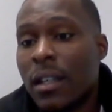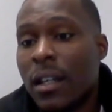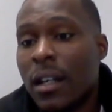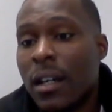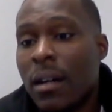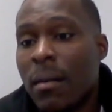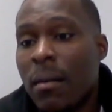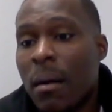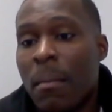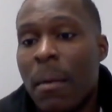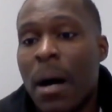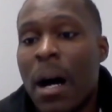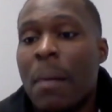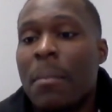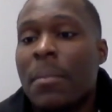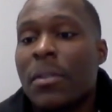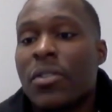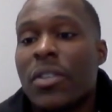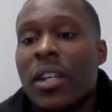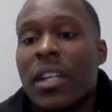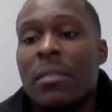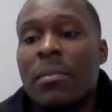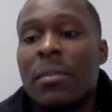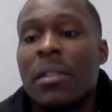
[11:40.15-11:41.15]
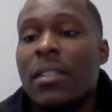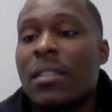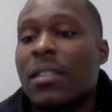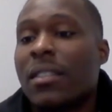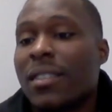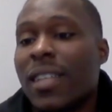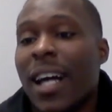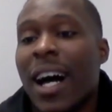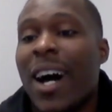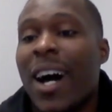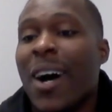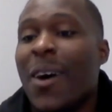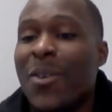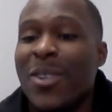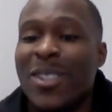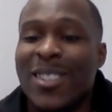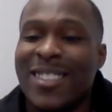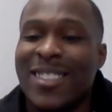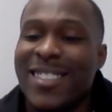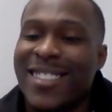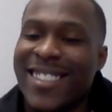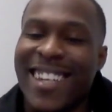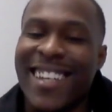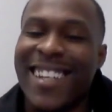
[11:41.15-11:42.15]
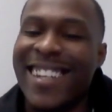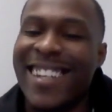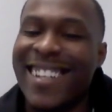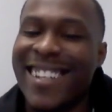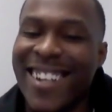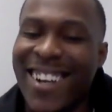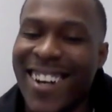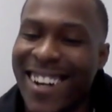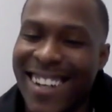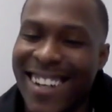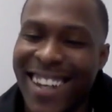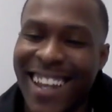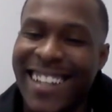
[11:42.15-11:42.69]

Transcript: Yep. My mama trained me since I was kindergarten,